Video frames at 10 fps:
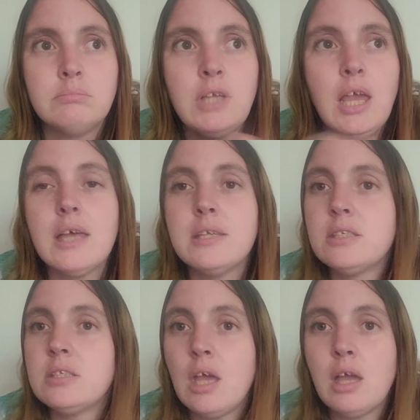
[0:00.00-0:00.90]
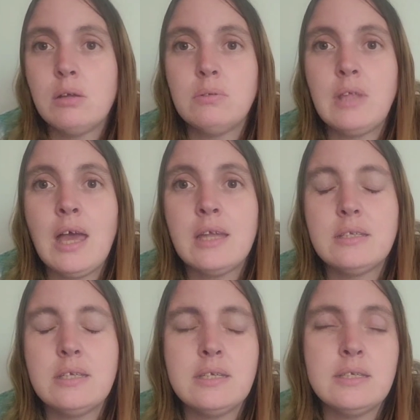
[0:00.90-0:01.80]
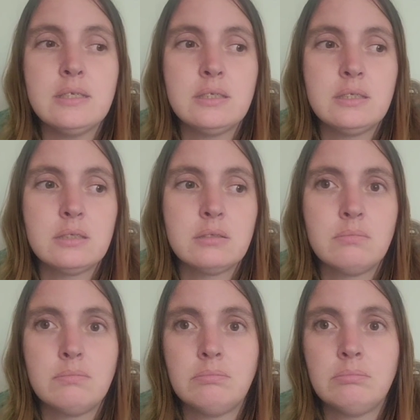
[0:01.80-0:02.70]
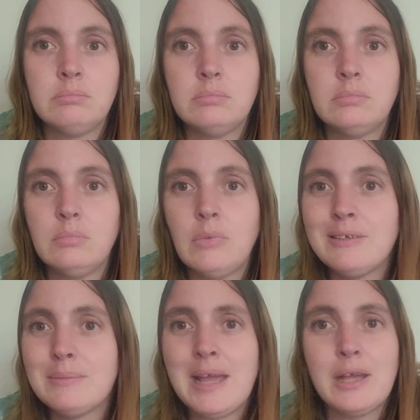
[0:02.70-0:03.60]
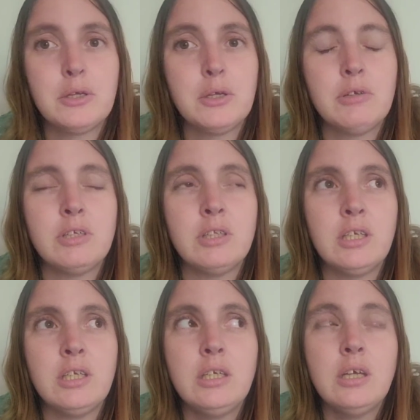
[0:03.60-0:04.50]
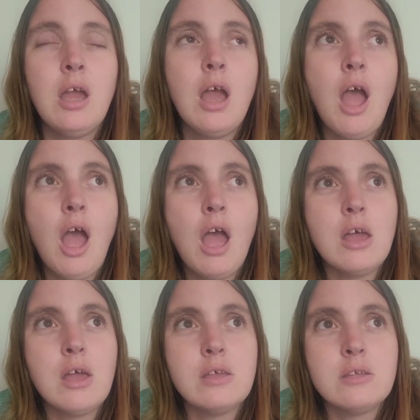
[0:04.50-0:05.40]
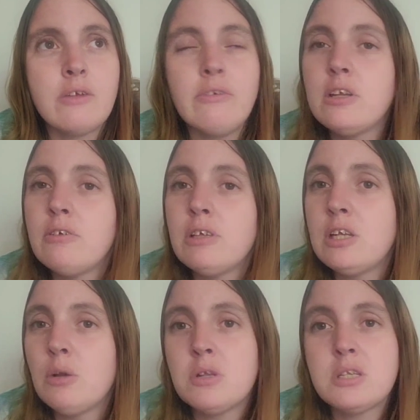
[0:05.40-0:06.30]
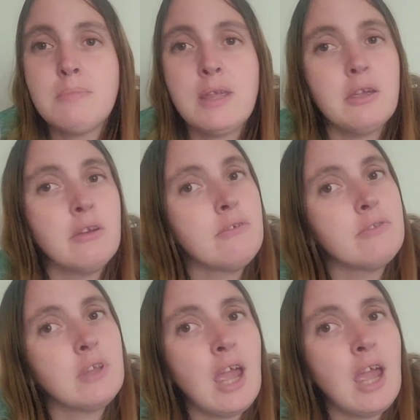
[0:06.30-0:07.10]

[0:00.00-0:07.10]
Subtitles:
Yeah, so that is where I'm at currently. So far I don't really know what to make of the